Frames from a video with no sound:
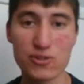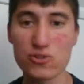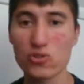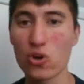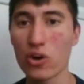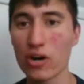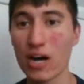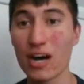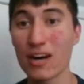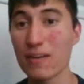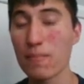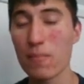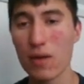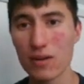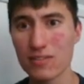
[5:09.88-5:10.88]
who's got
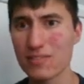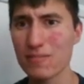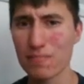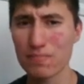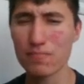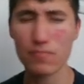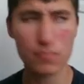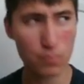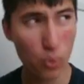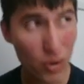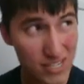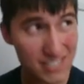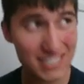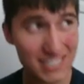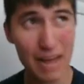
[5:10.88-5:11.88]
some
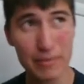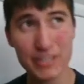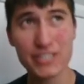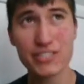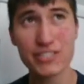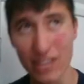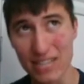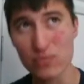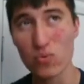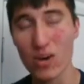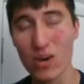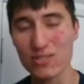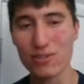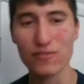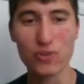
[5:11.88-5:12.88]
poison damage, so that's why
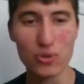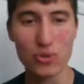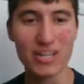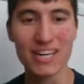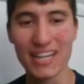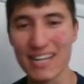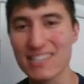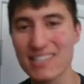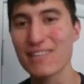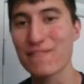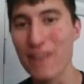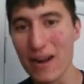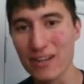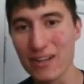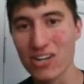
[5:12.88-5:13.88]
it's sort of good against the
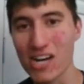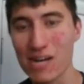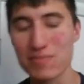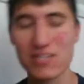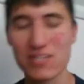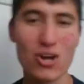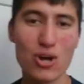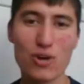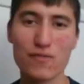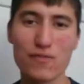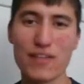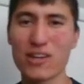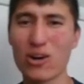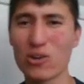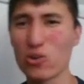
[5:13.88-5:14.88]
fairy types. We've
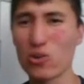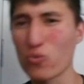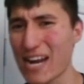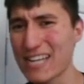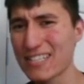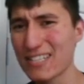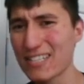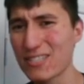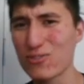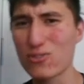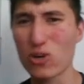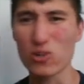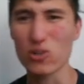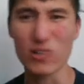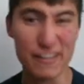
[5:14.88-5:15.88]
then got Lurantis, who's
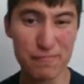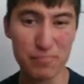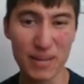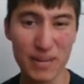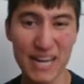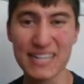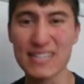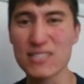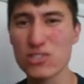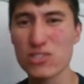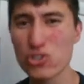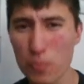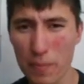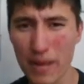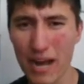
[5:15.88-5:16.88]
got Leaf Blade and
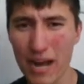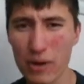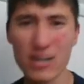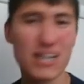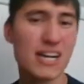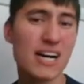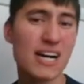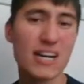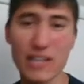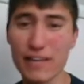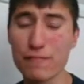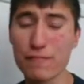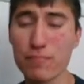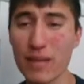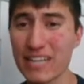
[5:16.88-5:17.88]
Superpower.
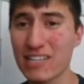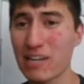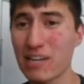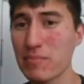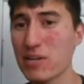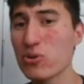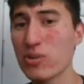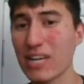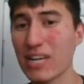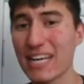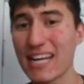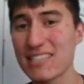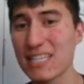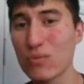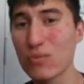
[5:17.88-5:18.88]
Leaf Blade going to be good
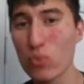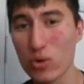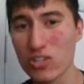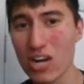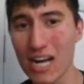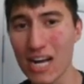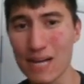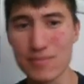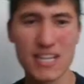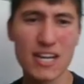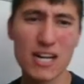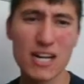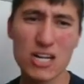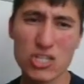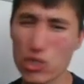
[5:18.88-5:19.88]
against the water types.
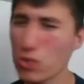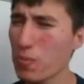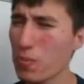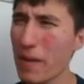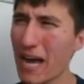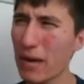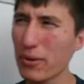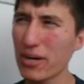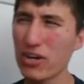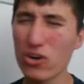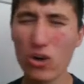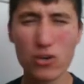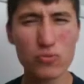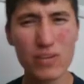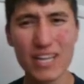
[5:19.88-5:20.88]
Superpower
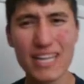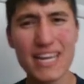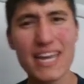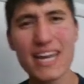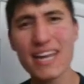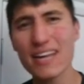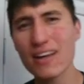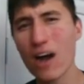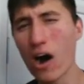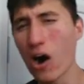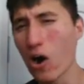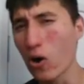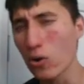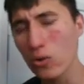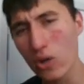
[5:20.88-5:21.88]
not really hitting a
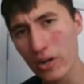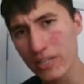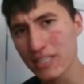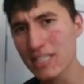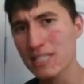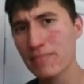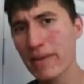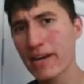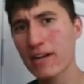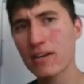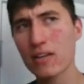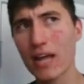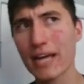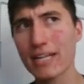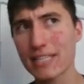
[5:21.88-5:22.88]
whole lot in this meta.
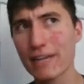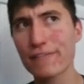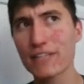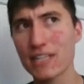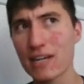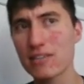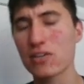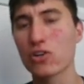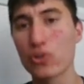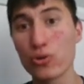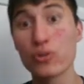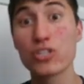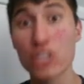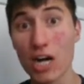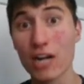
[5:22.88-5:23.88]
Like, it definitely does a
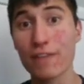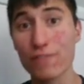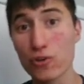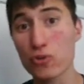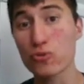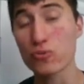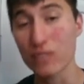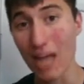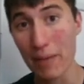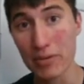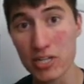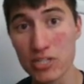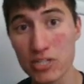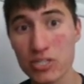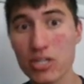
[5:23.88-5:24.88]
good chunk of neutral
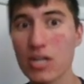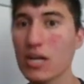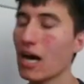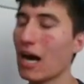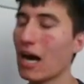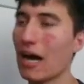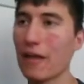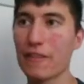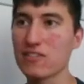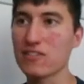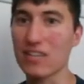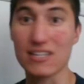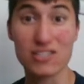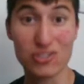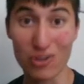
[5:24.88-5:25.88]
damage. Things
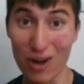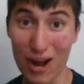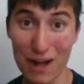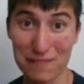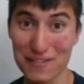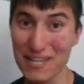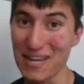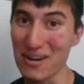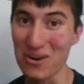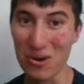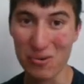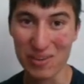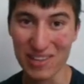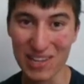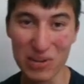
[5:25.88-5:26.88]
like Scrafty are not
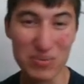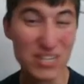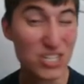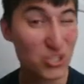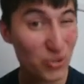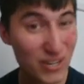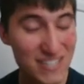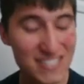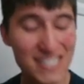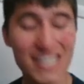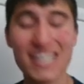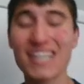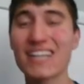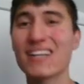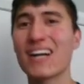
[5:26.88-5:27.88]
really going to enjoy seeing
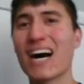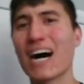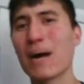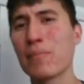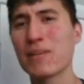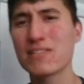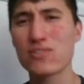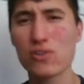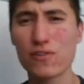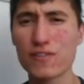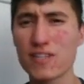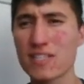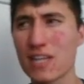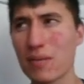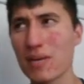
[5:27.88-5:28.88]
it, but it's sort of
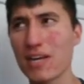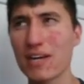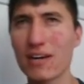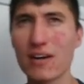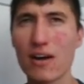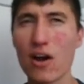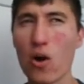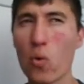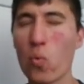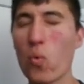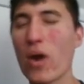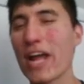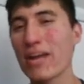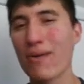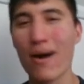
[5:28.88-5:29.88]
just going to be where
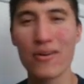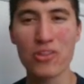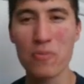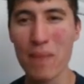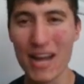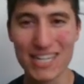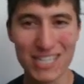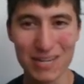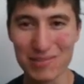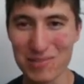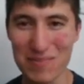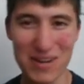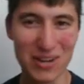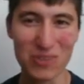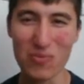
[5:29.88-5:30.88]
you are in the matchup,
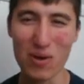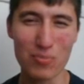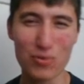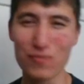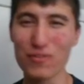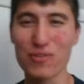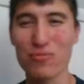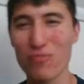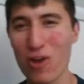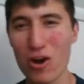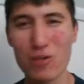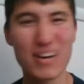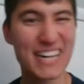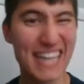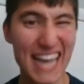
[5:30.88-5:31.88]
depending on what move you throw.
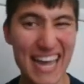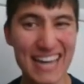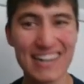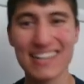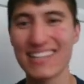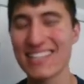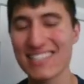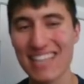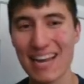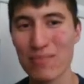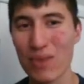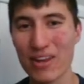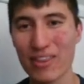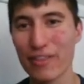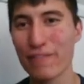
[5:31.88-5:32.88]
Again, in the same
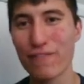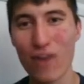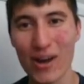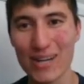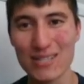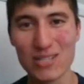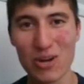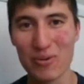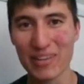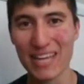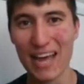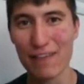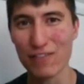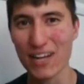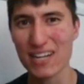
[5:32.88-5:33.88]
way that the fighters don't really
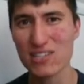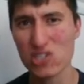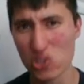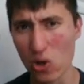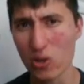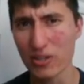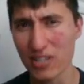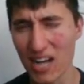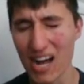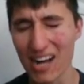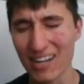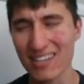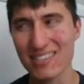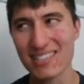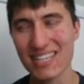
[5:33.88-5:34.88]
have like solid
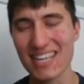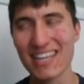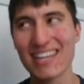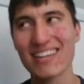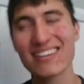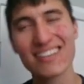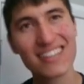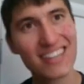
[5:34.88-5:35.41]
targets to hit,